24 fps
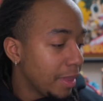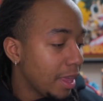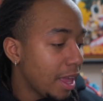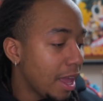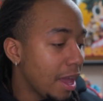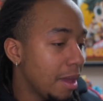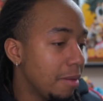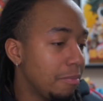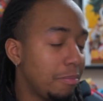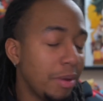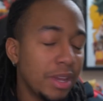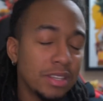
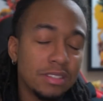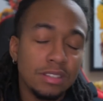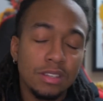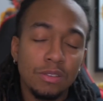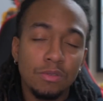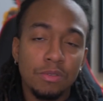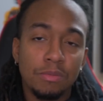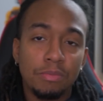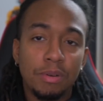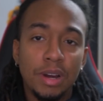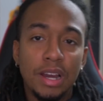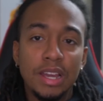And basically
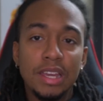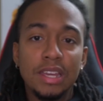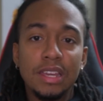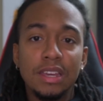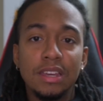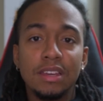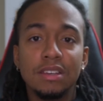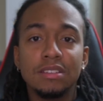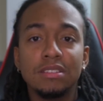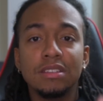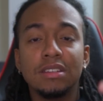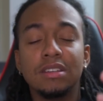what Buyee
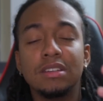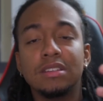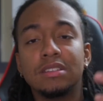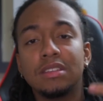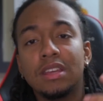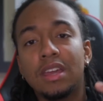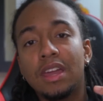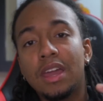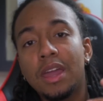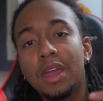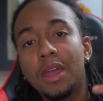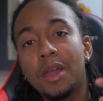is, is
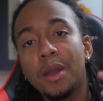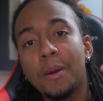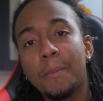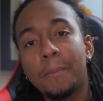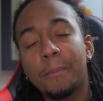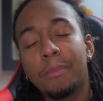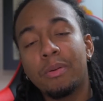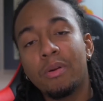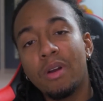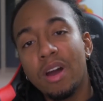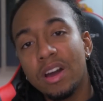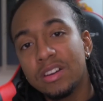a
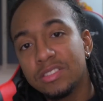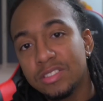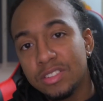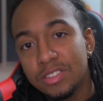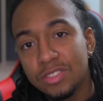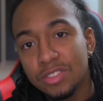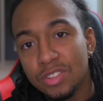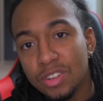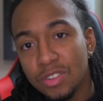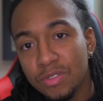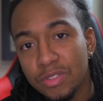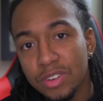proxy
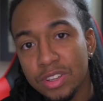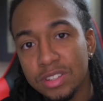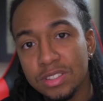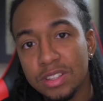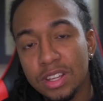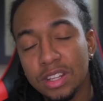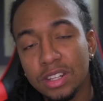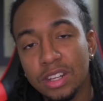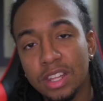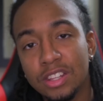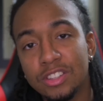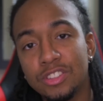service
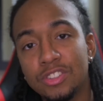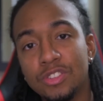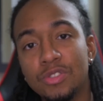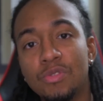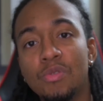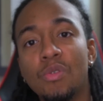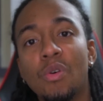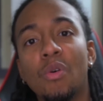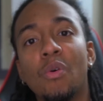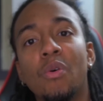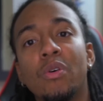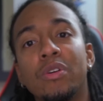that lets
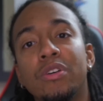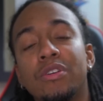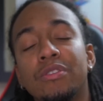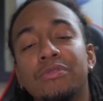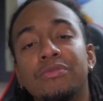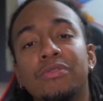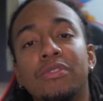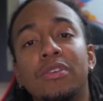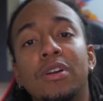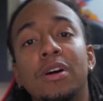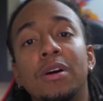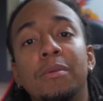you order
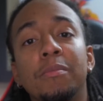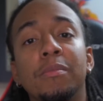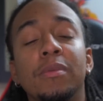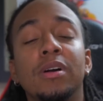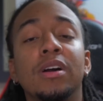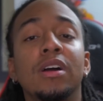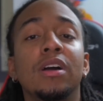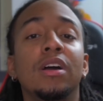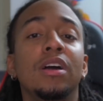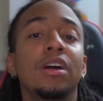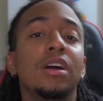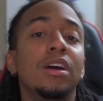from
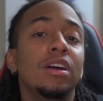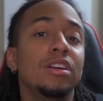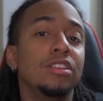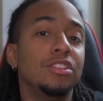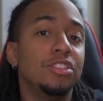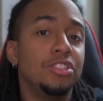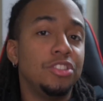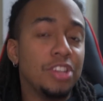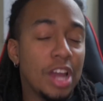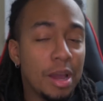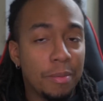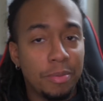
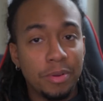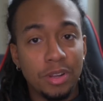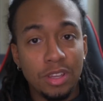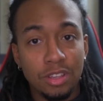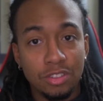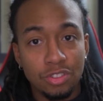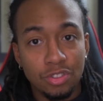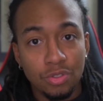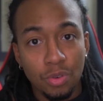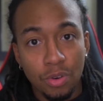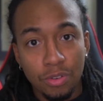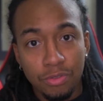
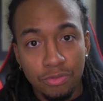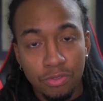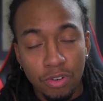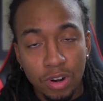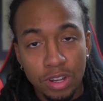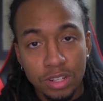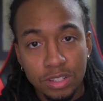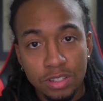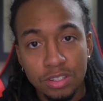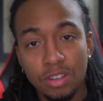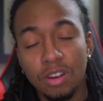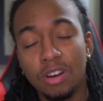Japanese
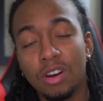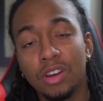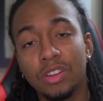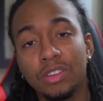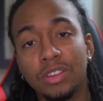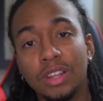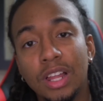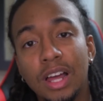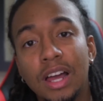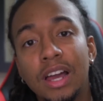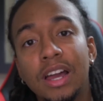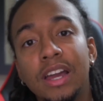storefronts
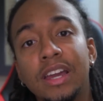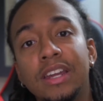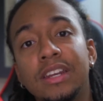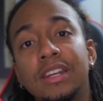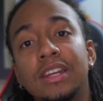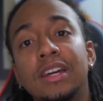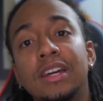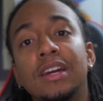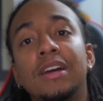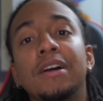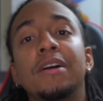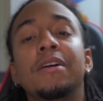
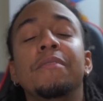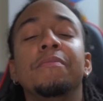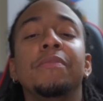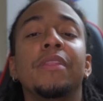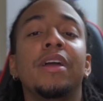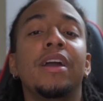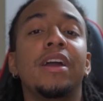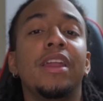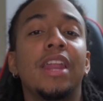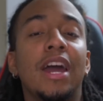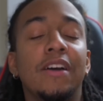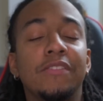online
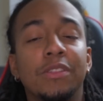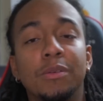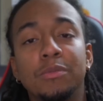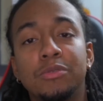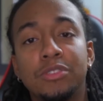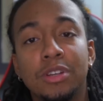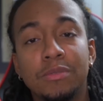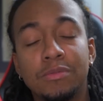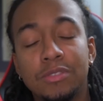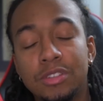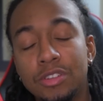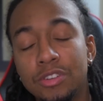and have them
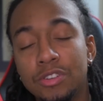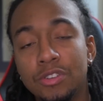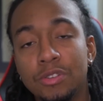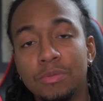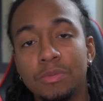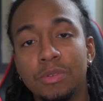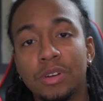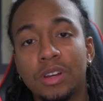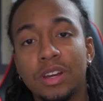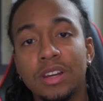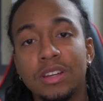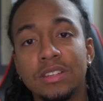shipped to you
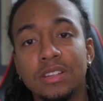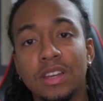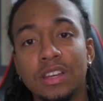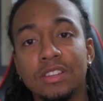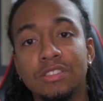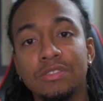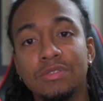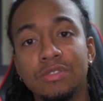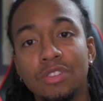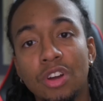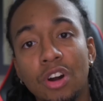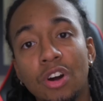because
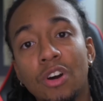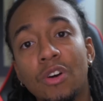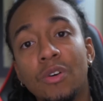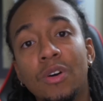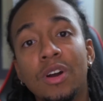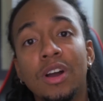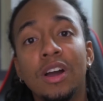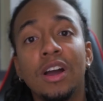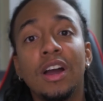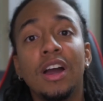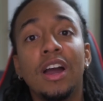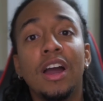as you know,
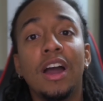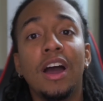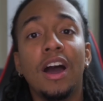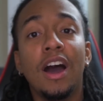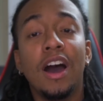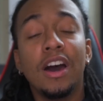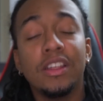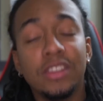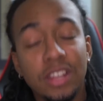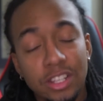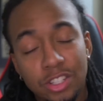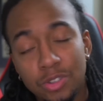
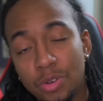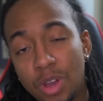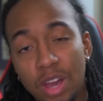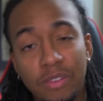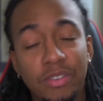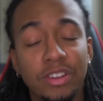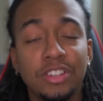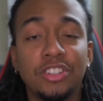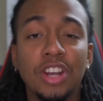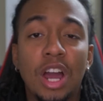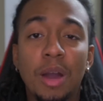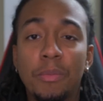Unless you have
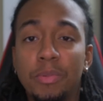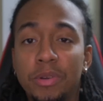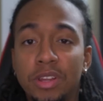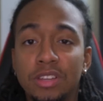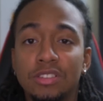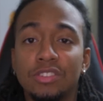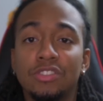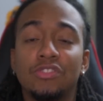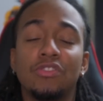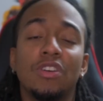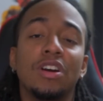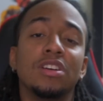a Japanese
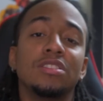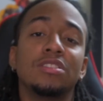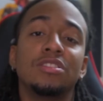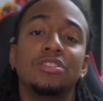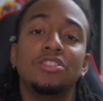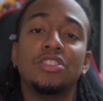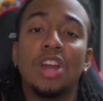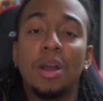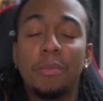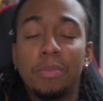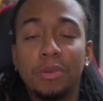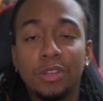address,
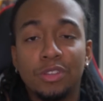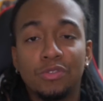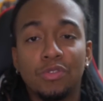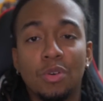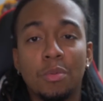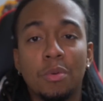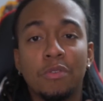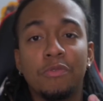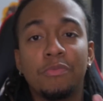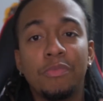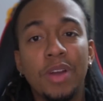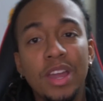Japanese form
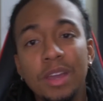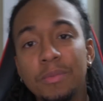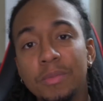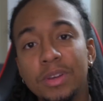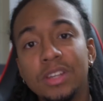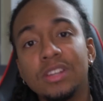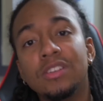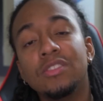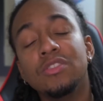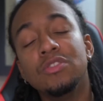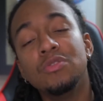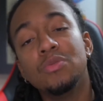of
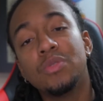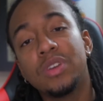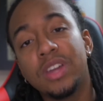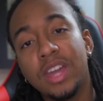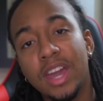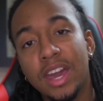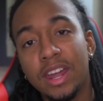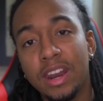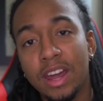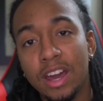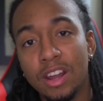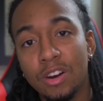payment, you
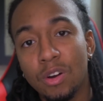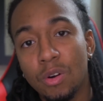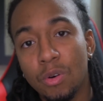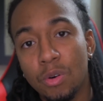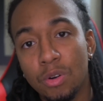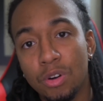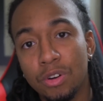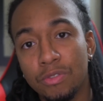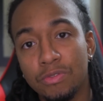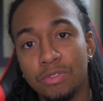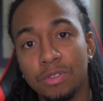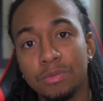cannot
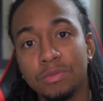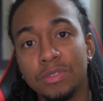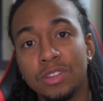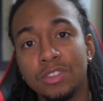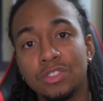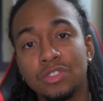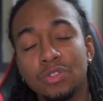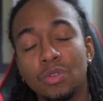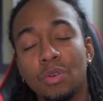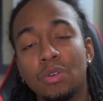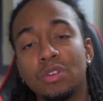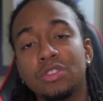order from these
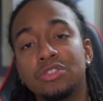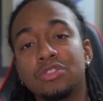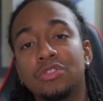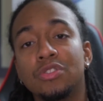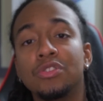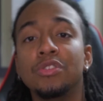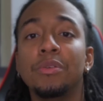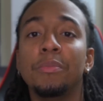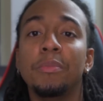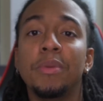stores, so you